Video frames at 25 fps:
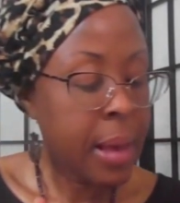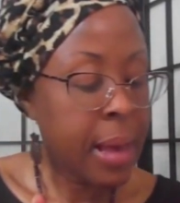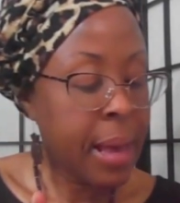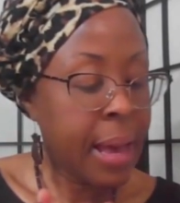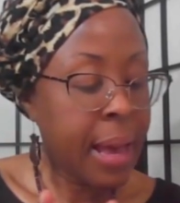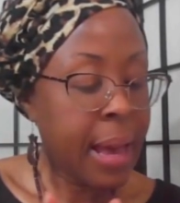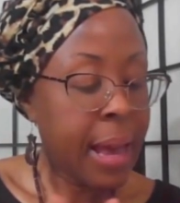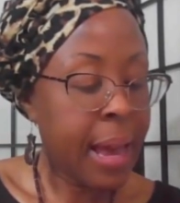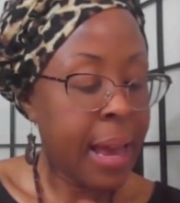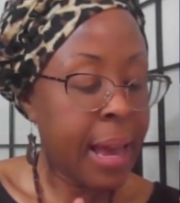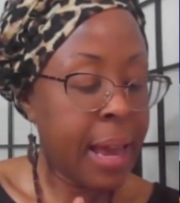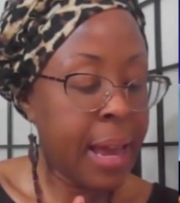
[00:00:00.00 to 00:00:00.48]

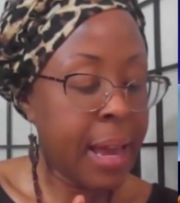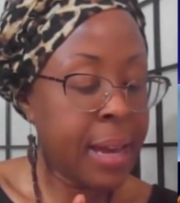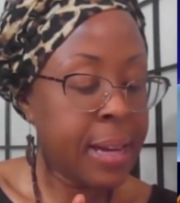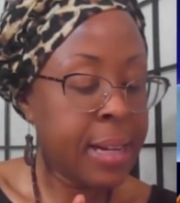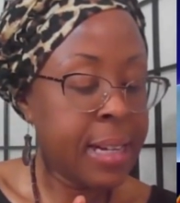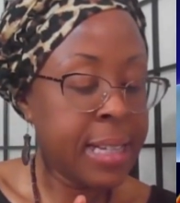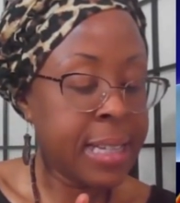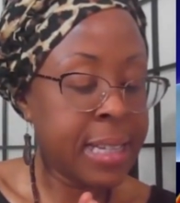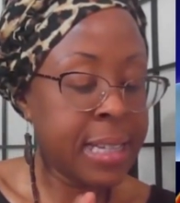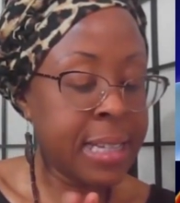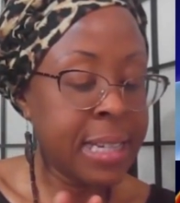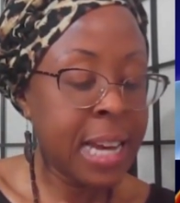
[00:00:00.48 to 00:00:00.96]

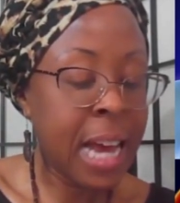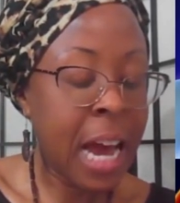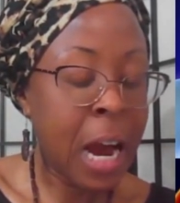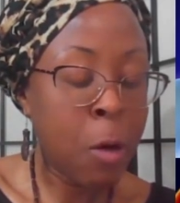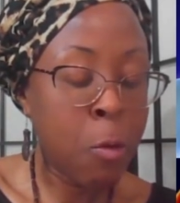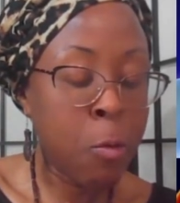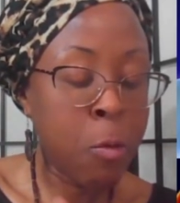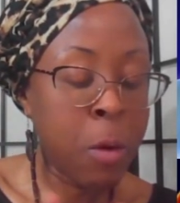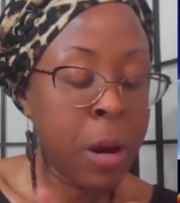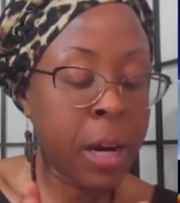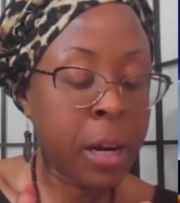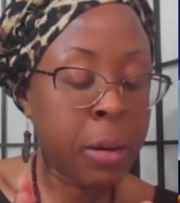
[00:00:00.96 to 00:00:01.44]
and is
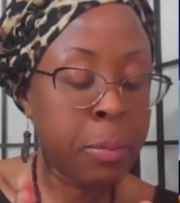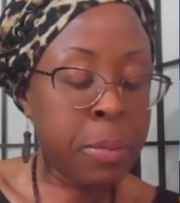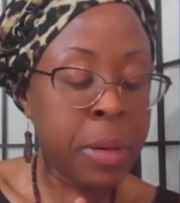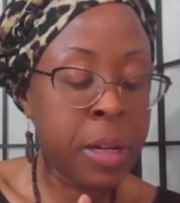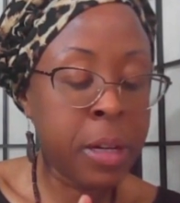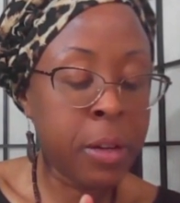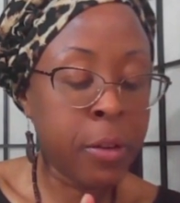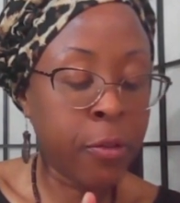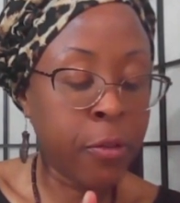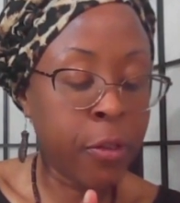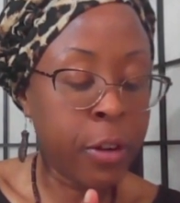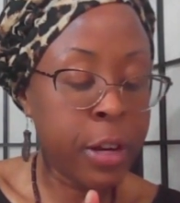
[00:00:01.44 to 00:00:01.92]
not
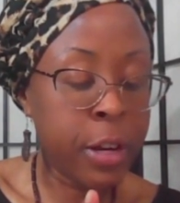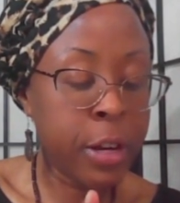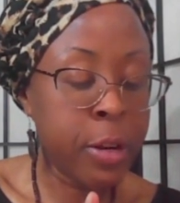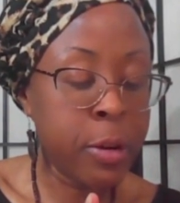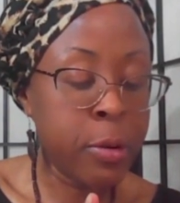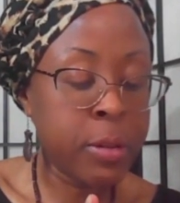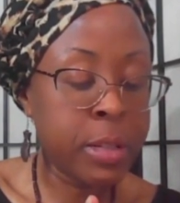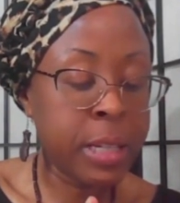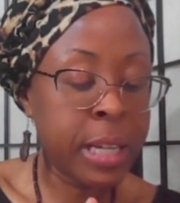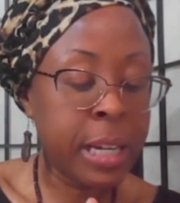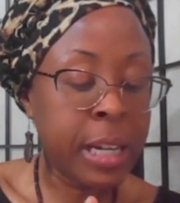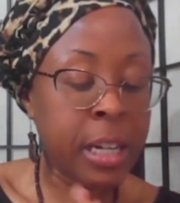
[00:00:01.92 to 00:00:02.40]
recommended for
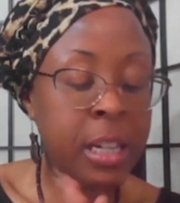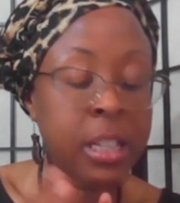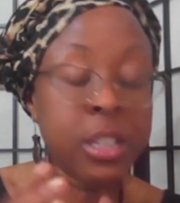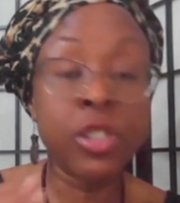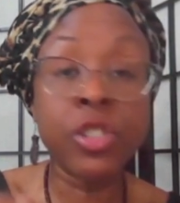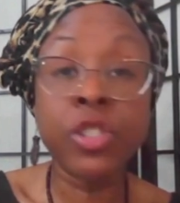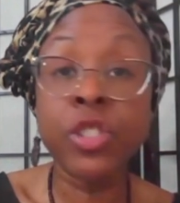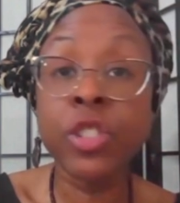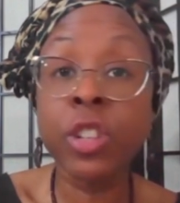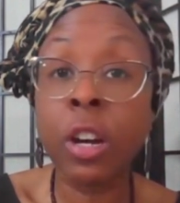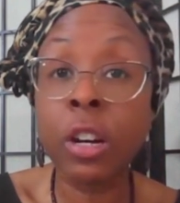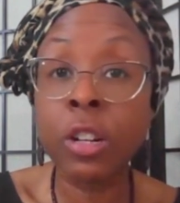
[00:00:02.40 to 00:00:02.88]
use in
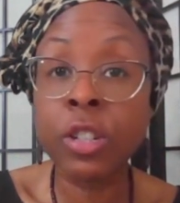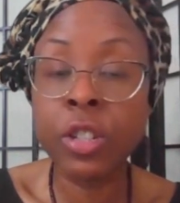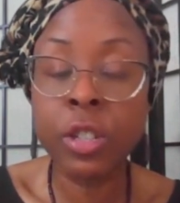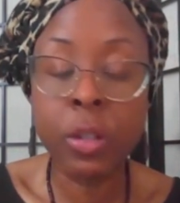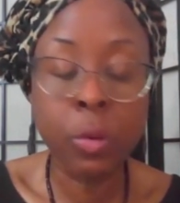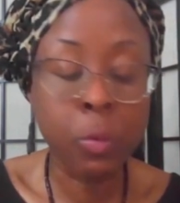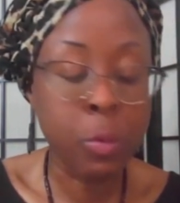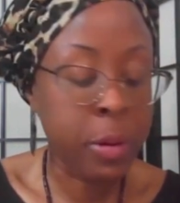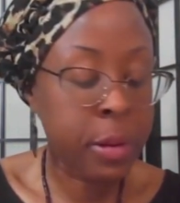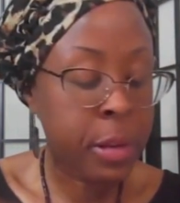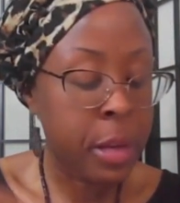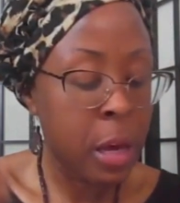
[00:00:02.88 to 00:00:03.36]

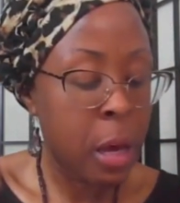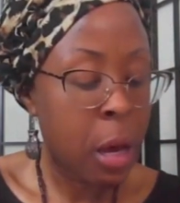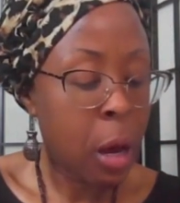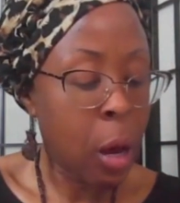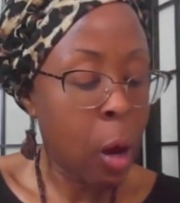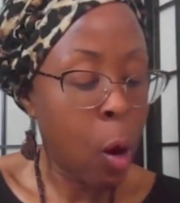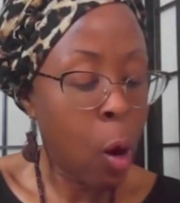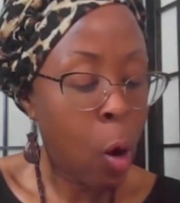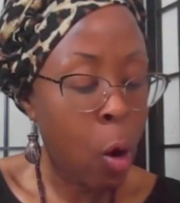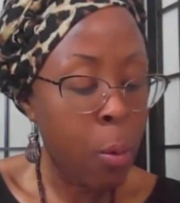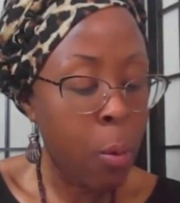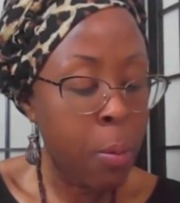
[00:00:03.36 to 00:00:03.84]
conjunction with
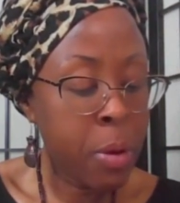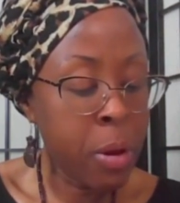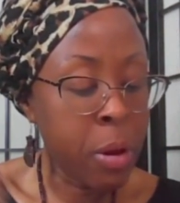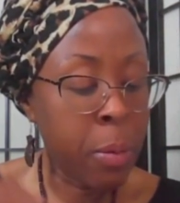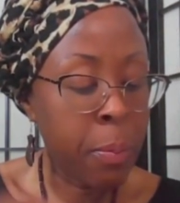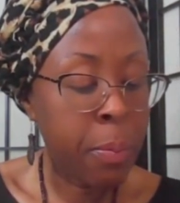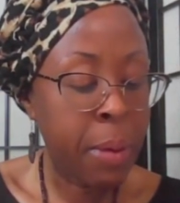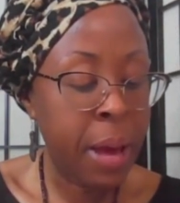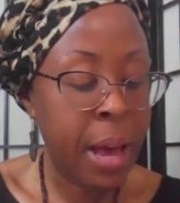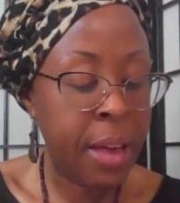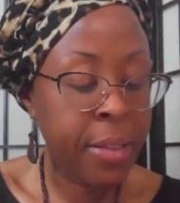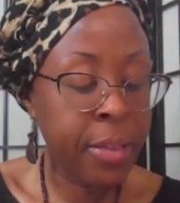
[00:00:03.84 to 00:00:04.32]

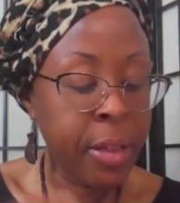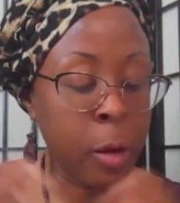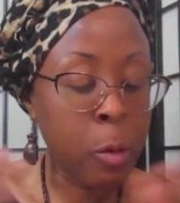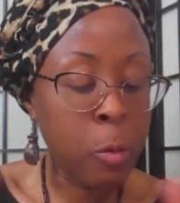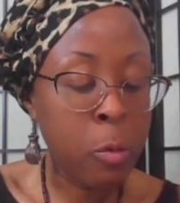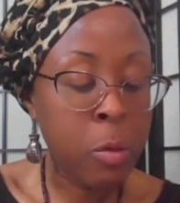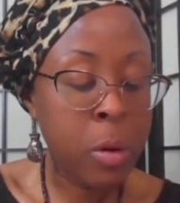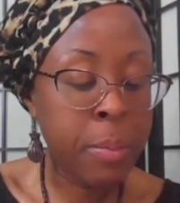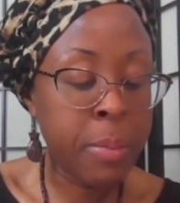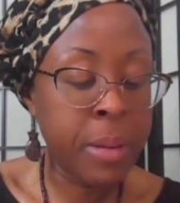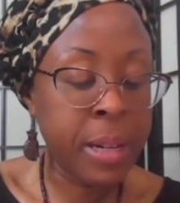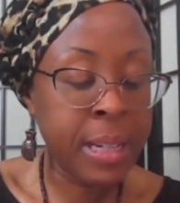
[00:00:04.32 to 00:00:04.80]
homeopathic
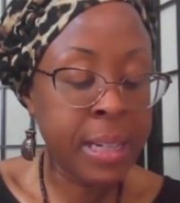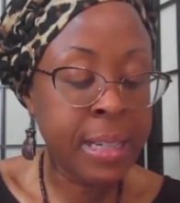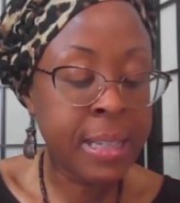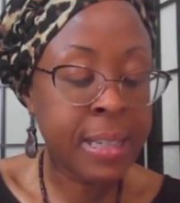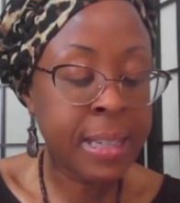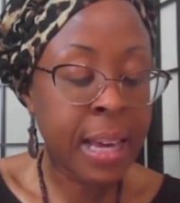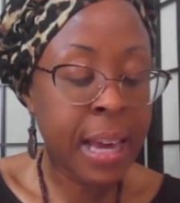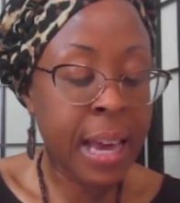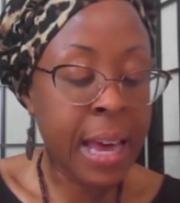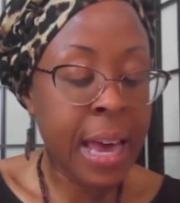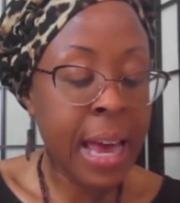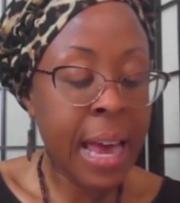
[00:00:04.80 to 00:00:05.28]

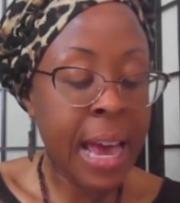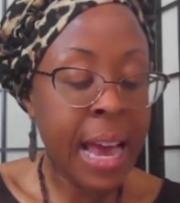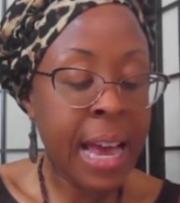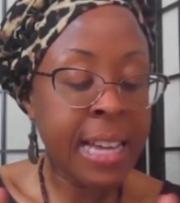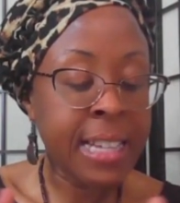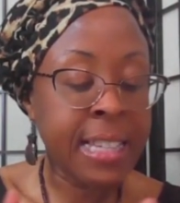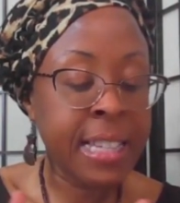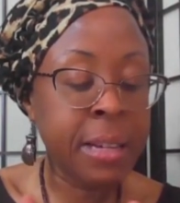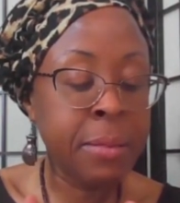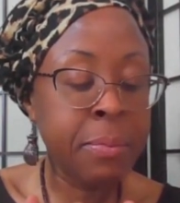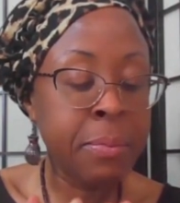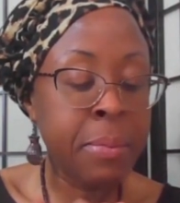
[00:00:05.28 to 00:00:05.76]
remedies
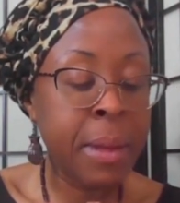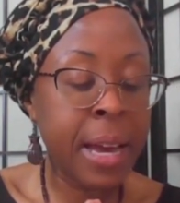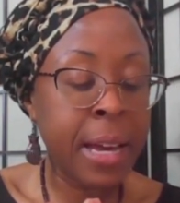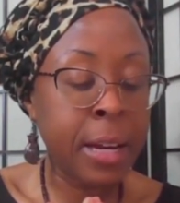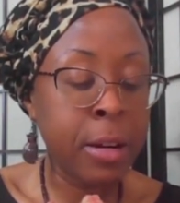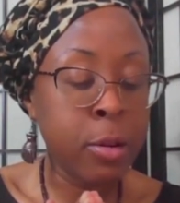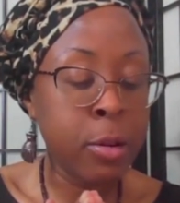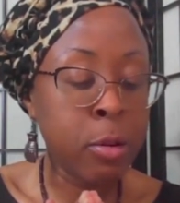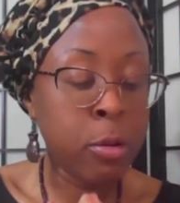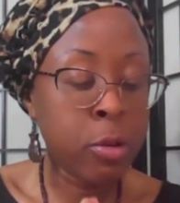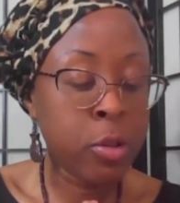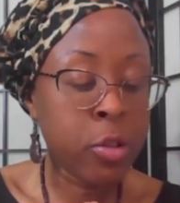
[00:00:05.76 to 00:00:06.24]
as it may
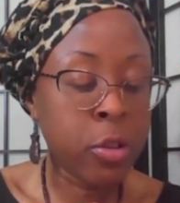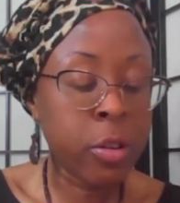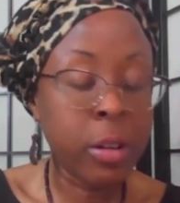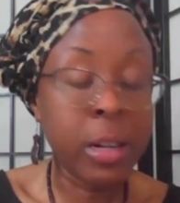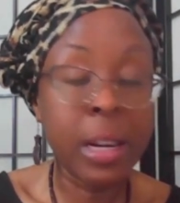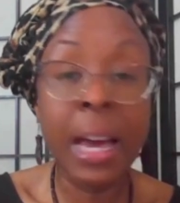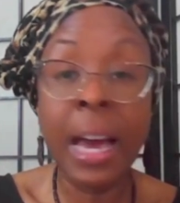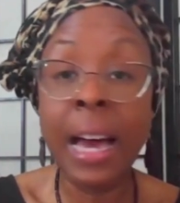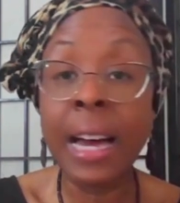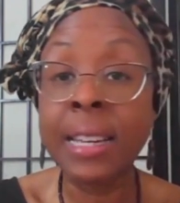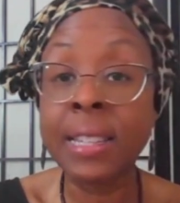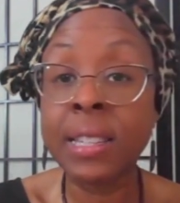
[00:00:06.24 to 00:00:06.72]

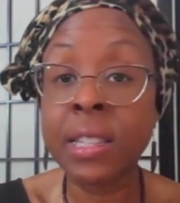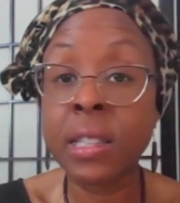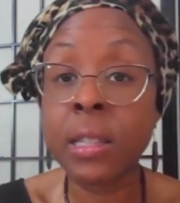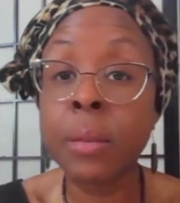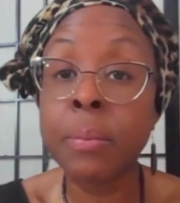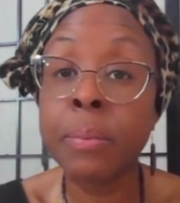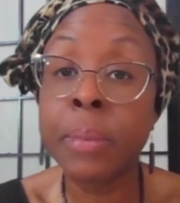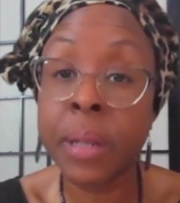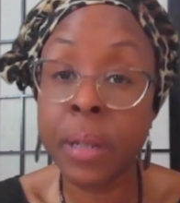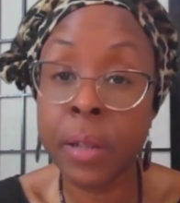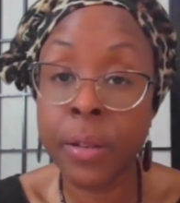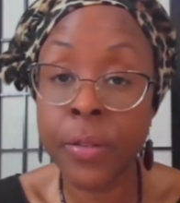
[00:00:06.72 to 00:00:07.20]
neutralize the
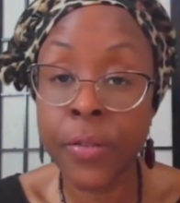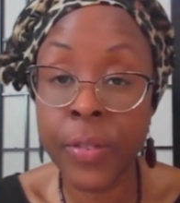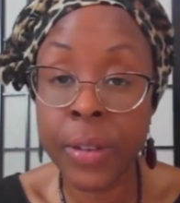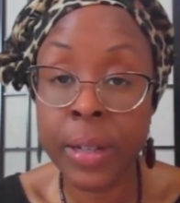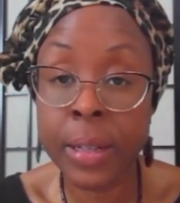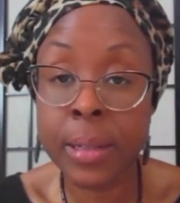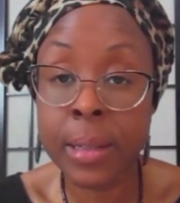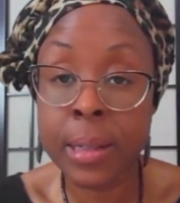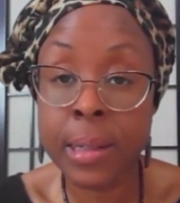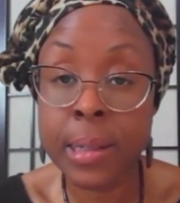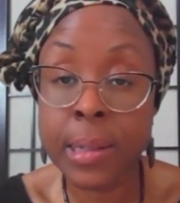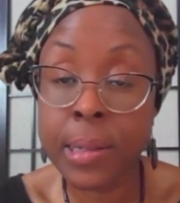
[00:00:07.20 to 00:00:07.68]

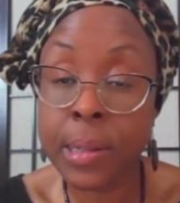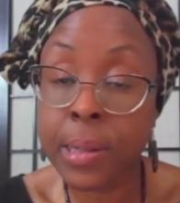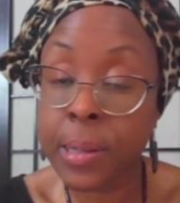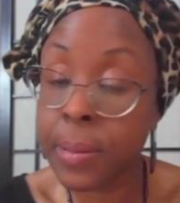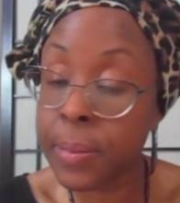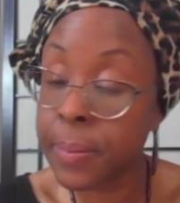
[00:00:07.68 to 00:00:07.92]
benefits.